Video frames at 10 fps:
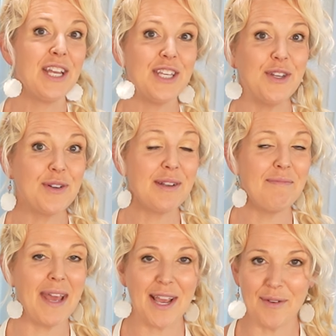you can
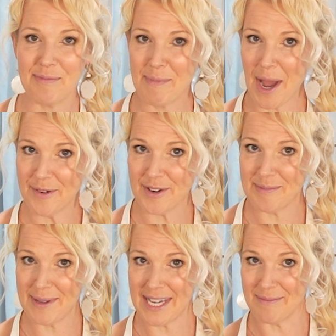make with powdered
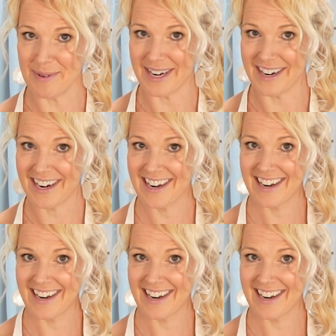peanut butter.